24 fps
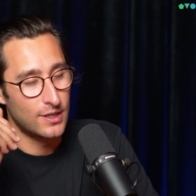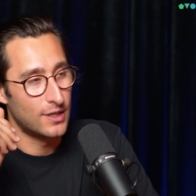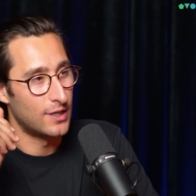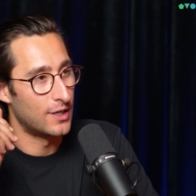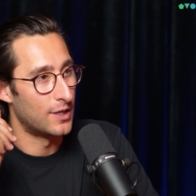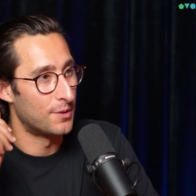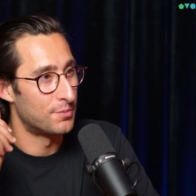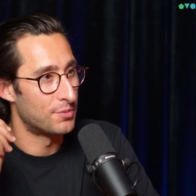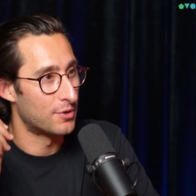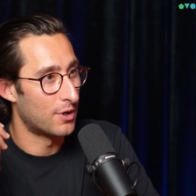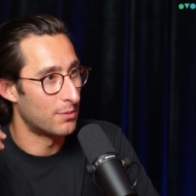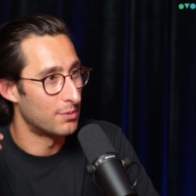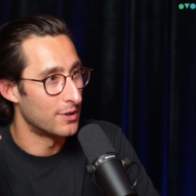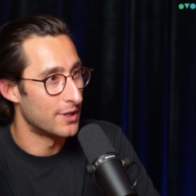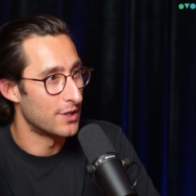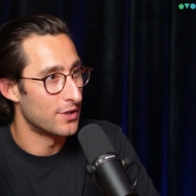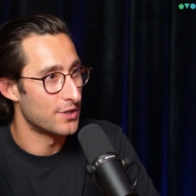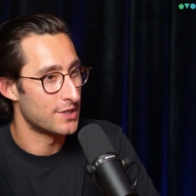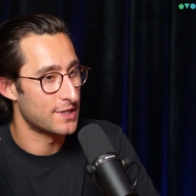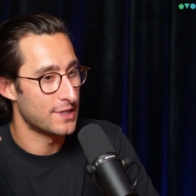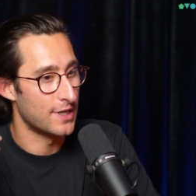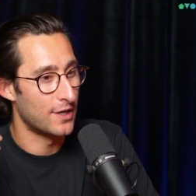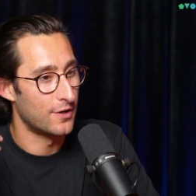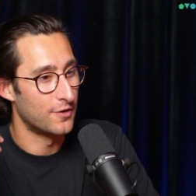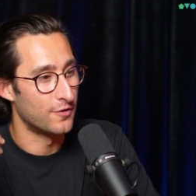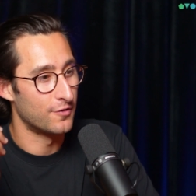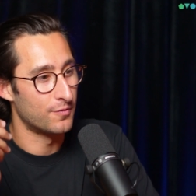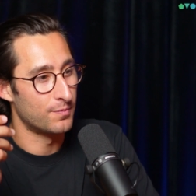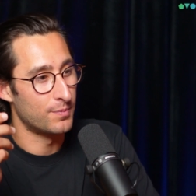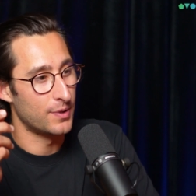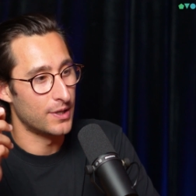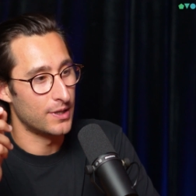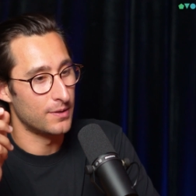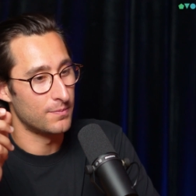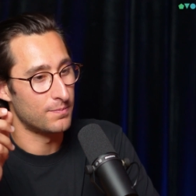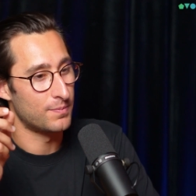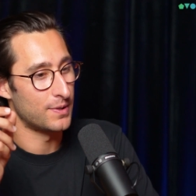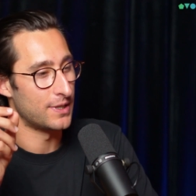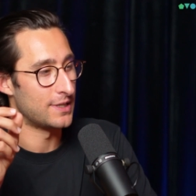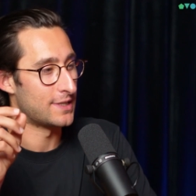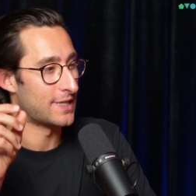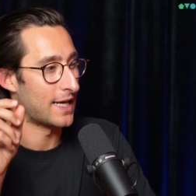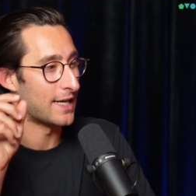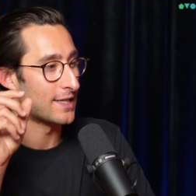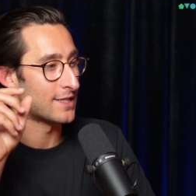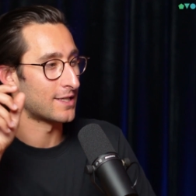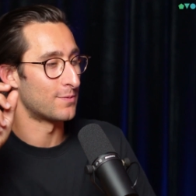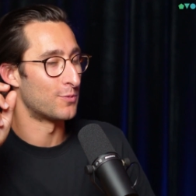uh, probably yourself, but, but
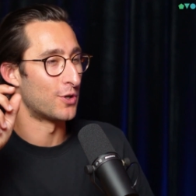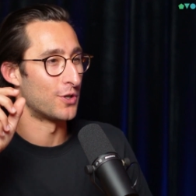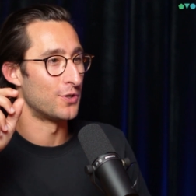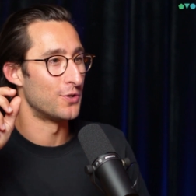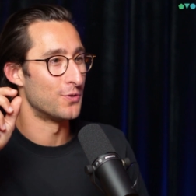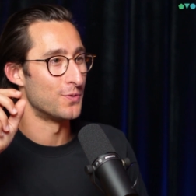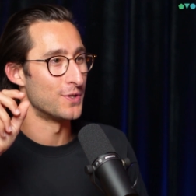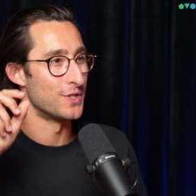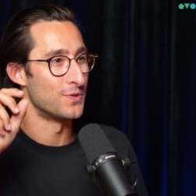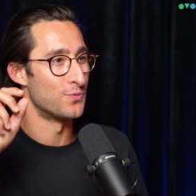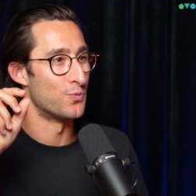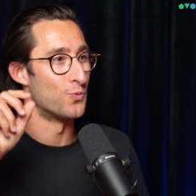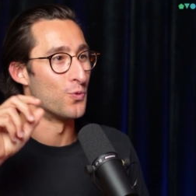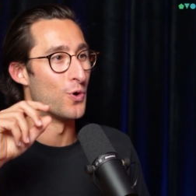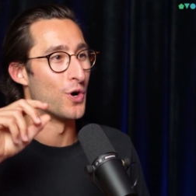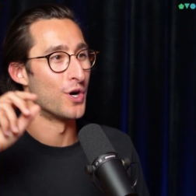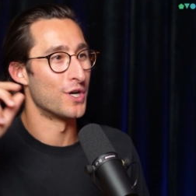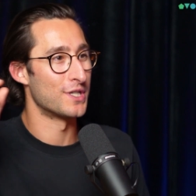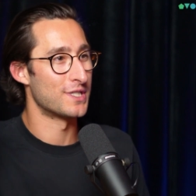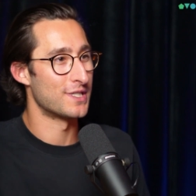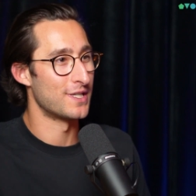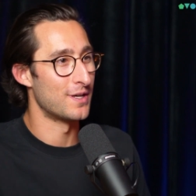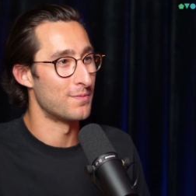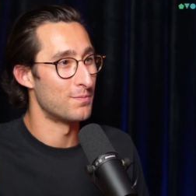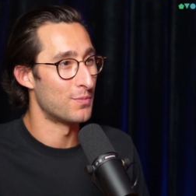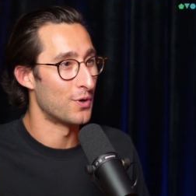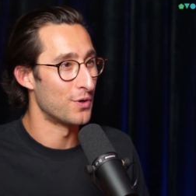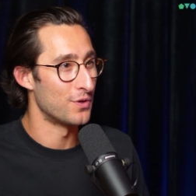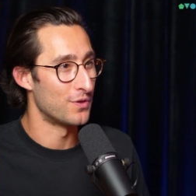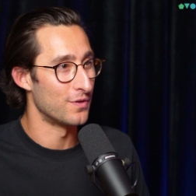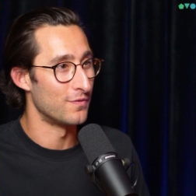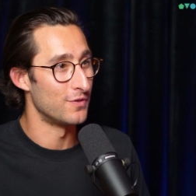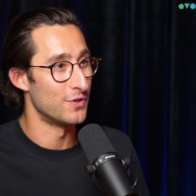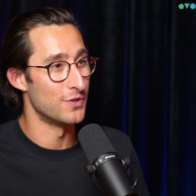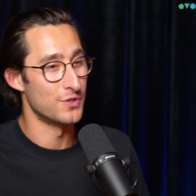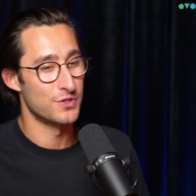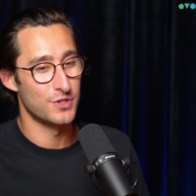take someone who is worse than both of you.